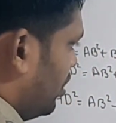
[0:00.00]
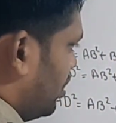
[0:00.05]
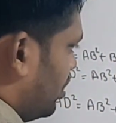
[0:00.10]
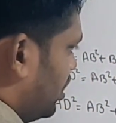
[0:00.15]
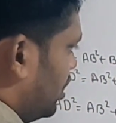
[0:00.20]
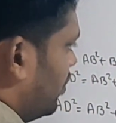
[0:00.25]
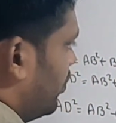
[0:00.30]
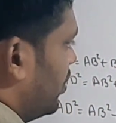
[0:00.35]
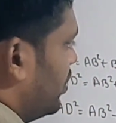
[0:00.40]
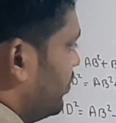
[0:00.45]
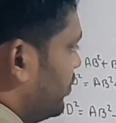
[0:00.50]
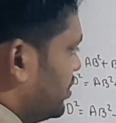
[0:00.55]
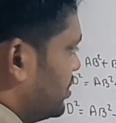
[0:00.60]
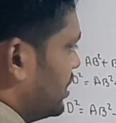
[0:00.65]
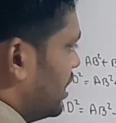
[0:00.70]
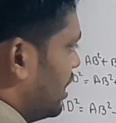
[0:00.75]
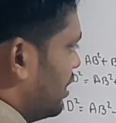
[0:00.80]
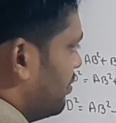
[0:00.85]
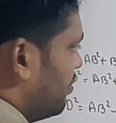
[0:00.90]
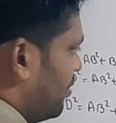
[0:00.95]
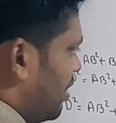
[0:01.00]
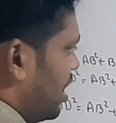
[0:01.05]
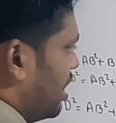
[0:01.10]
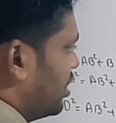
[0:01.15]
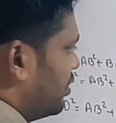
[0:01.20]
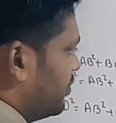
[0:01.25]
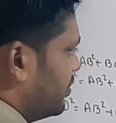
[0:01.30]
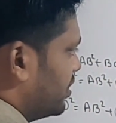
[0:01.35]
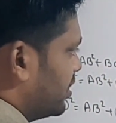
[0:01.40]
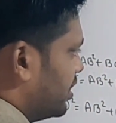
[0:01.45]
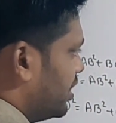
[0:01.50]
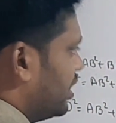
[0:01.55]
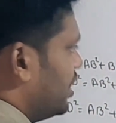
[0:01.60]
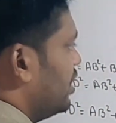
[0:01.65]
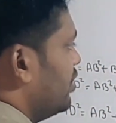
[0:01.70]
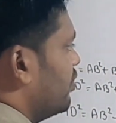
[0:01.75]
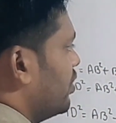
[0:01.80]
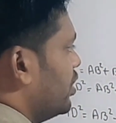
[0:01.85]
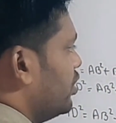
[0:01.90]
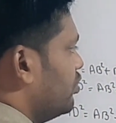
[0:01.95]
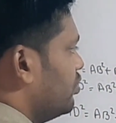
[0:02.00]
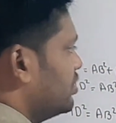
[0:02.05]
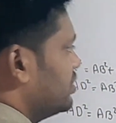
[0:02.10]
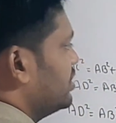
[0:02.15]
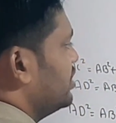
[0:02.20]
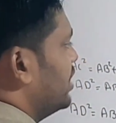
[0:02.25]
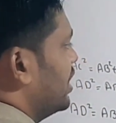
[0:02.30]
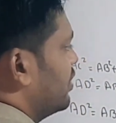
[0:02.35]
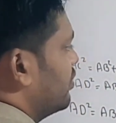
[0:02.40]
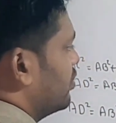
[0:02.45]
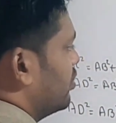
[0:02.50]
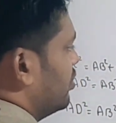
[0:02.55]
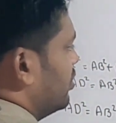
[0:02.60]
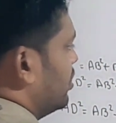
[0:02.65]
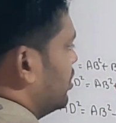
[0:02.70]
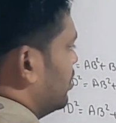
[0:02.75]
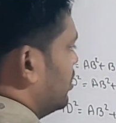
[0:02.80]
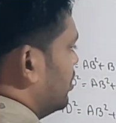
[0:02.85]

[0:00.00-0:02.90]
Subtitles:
the one which I have marked with a green one, you will see that one only.